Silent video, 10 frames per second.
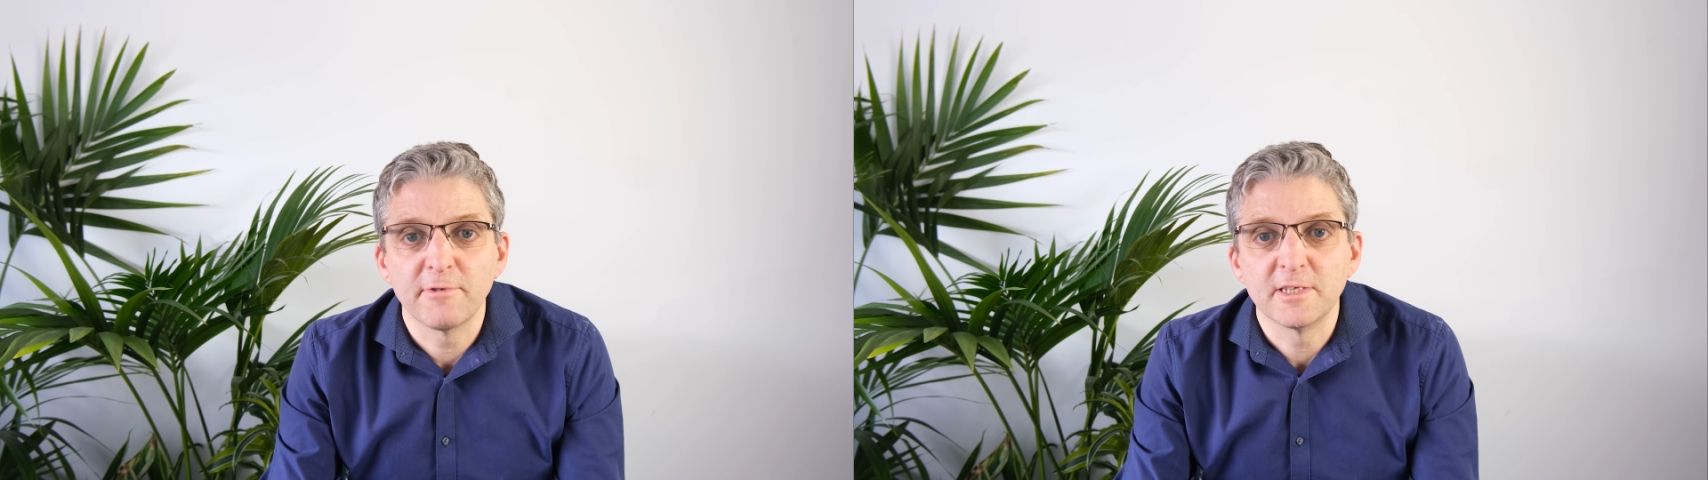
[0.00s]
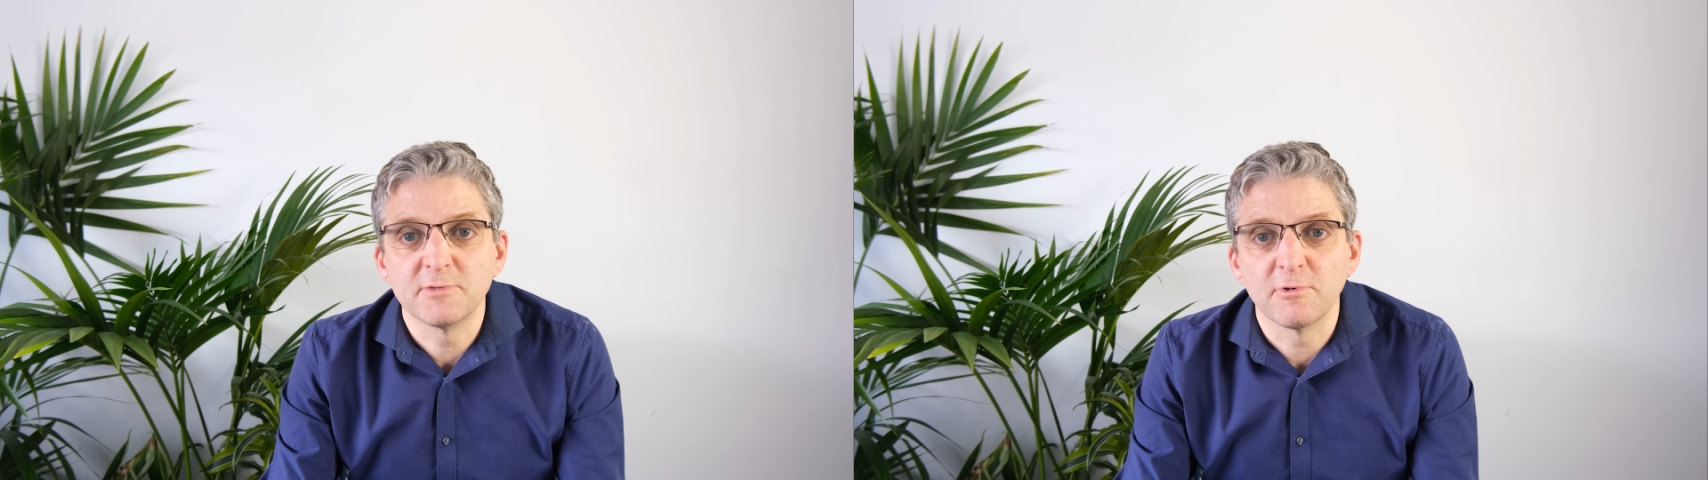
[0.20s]

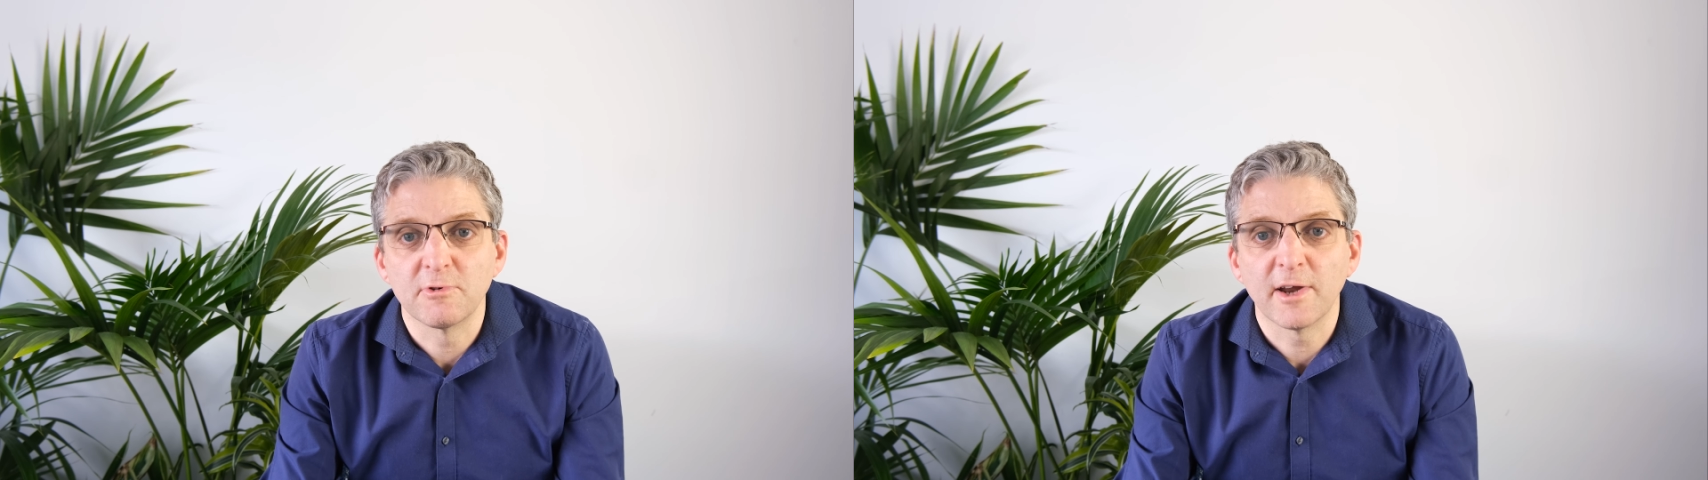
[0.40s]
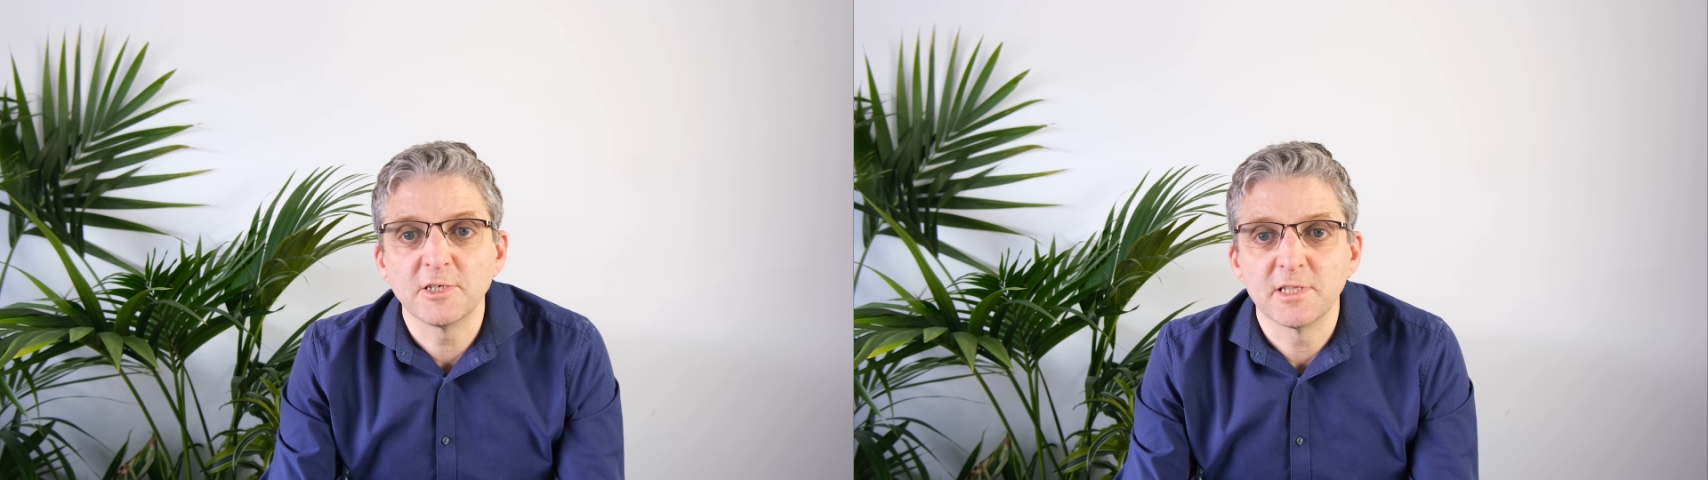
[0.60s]
it will
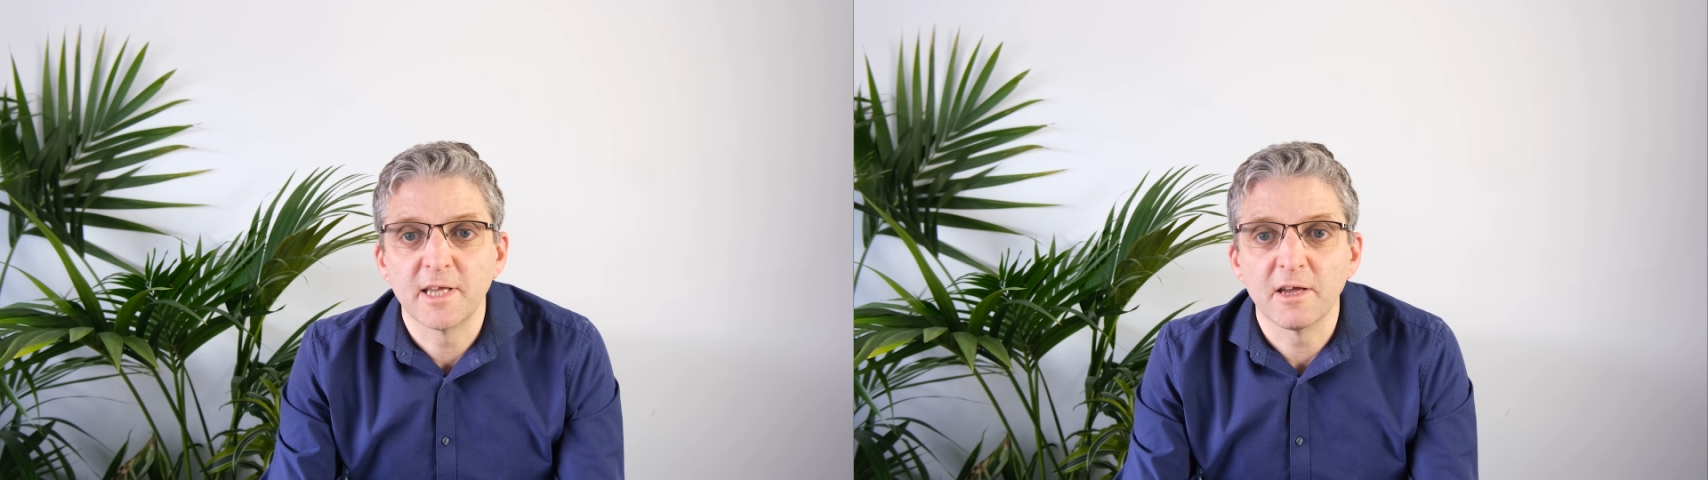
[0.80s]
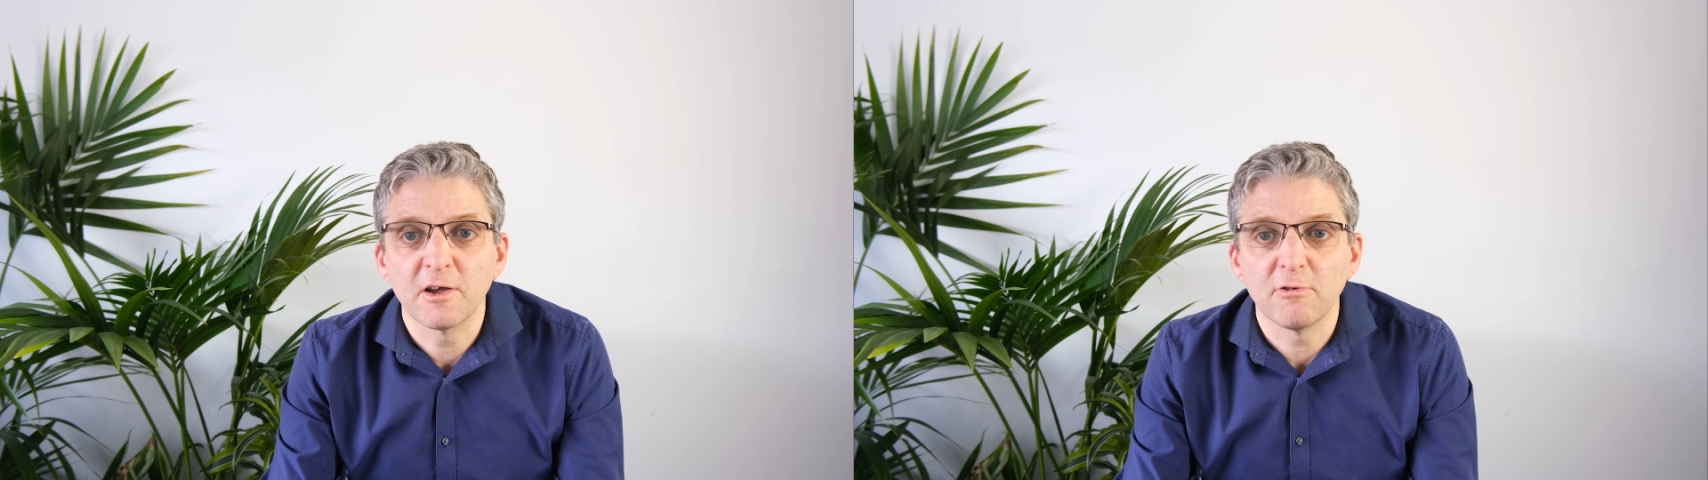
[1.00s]
gradually
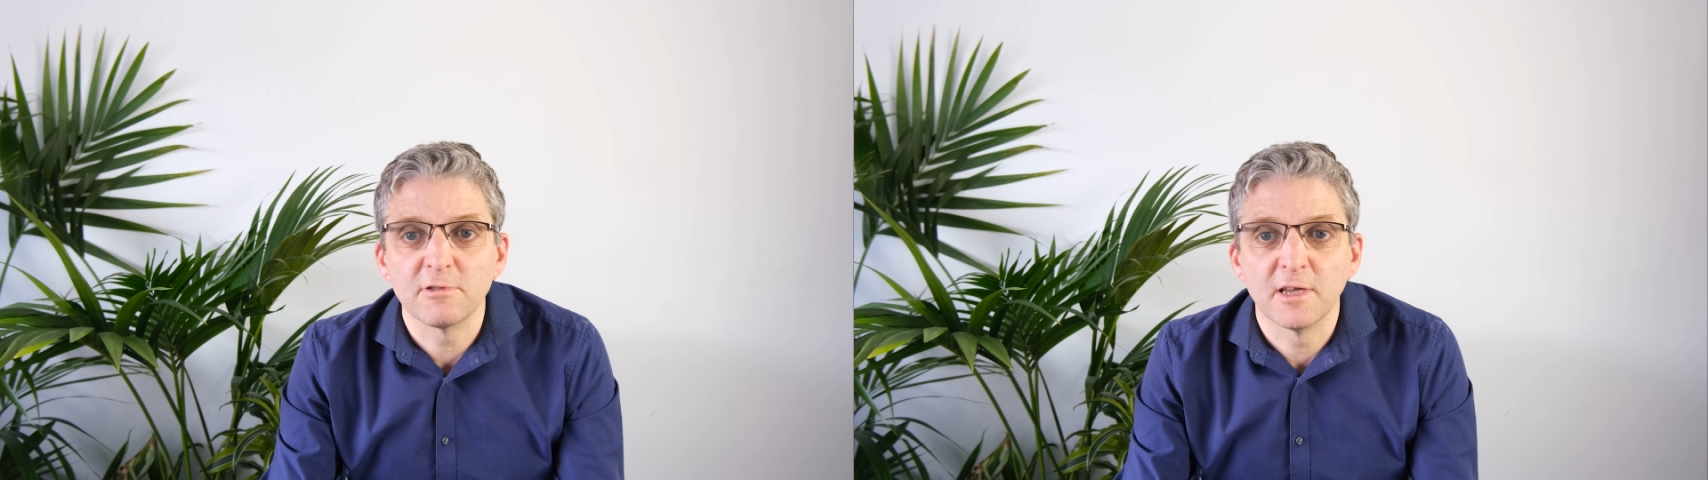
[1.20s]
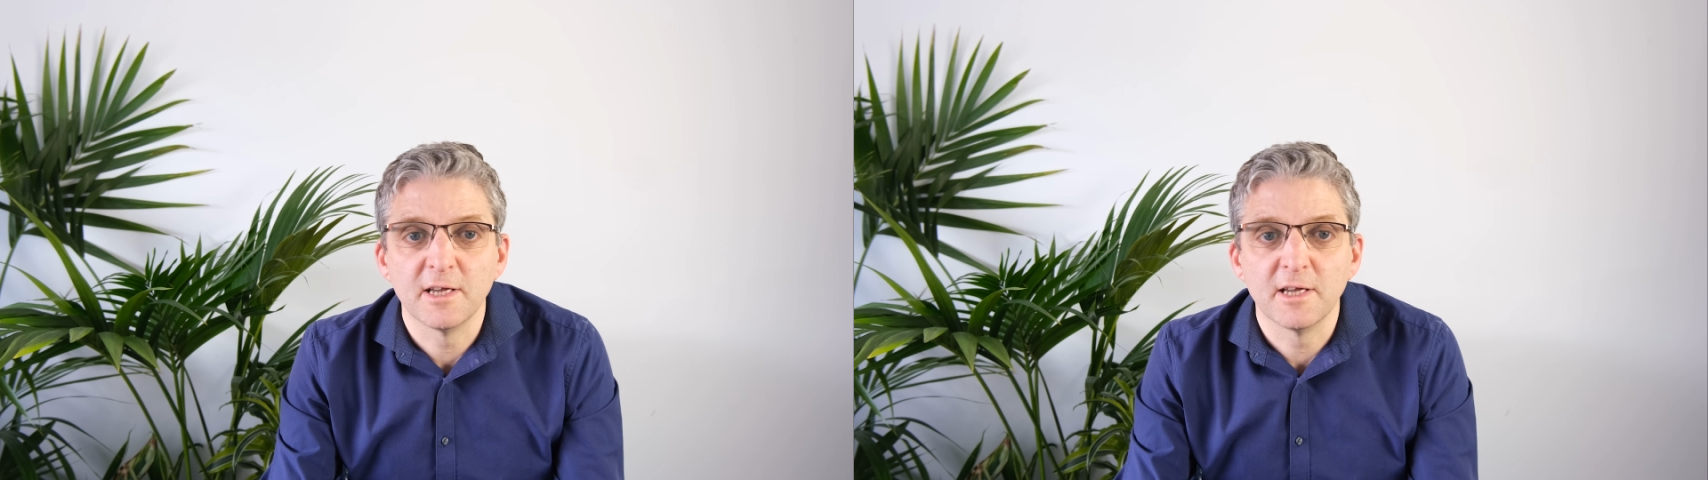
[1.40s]
get colder